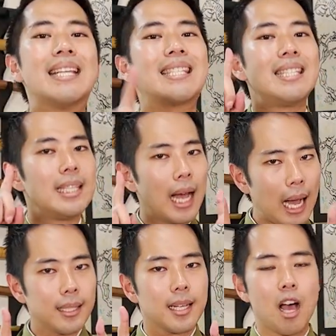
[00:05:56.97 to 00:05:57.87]
It's
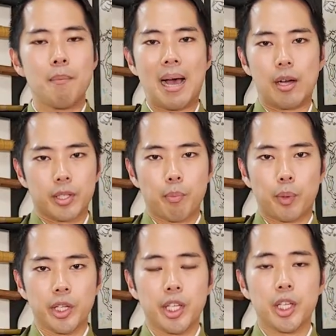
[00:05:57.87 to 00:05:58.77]
not about
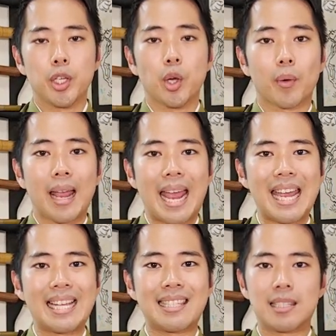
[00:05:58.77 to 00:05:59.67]
bringing your
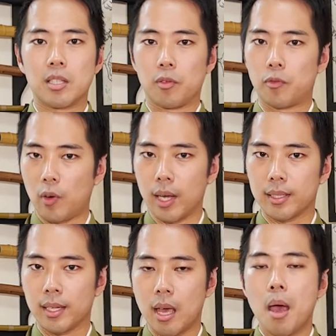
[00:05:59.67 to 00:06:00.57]
hands to the front
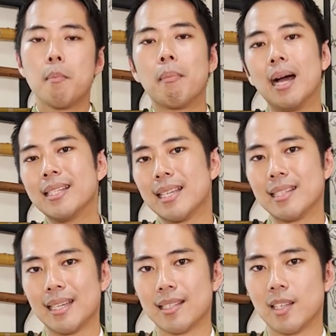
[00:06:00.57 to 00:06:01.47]
my
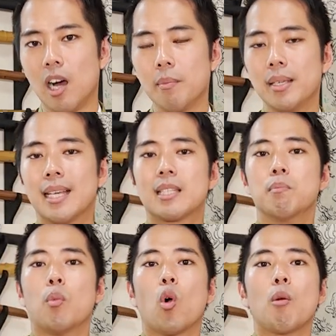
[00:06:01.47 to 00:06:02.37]
sensei has taught me that's more